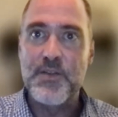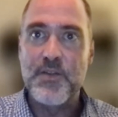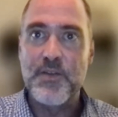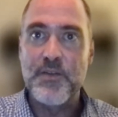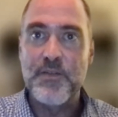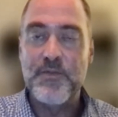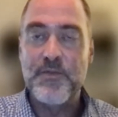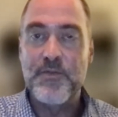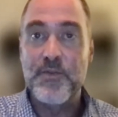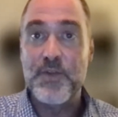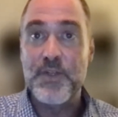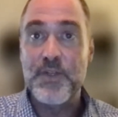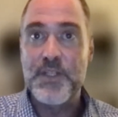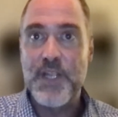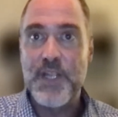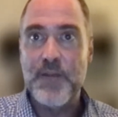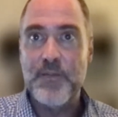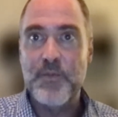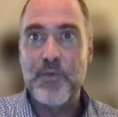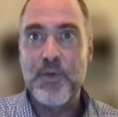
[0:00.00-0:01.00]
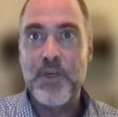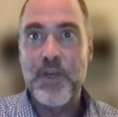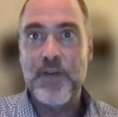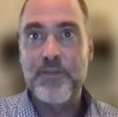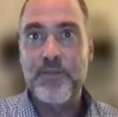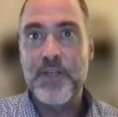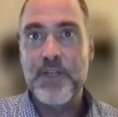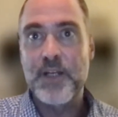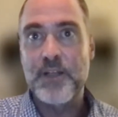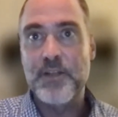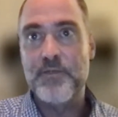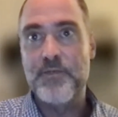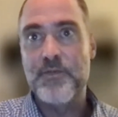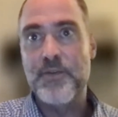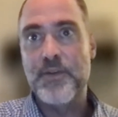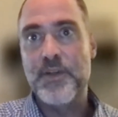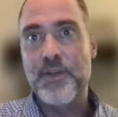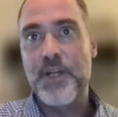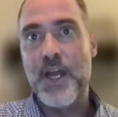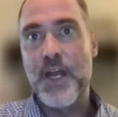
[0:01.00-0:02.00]
So, for example, we have Dr.
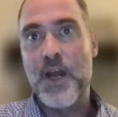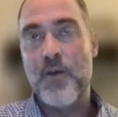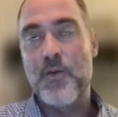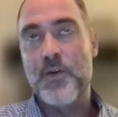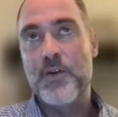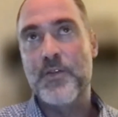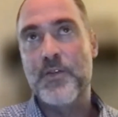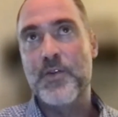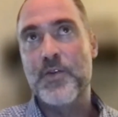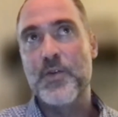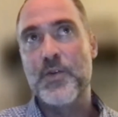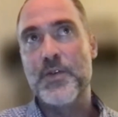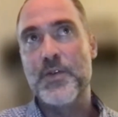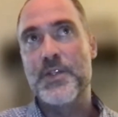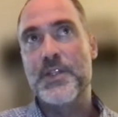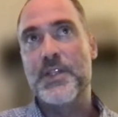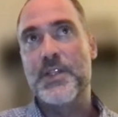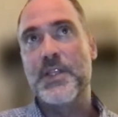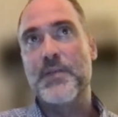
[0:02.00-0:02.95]
Vernon Howard, who is the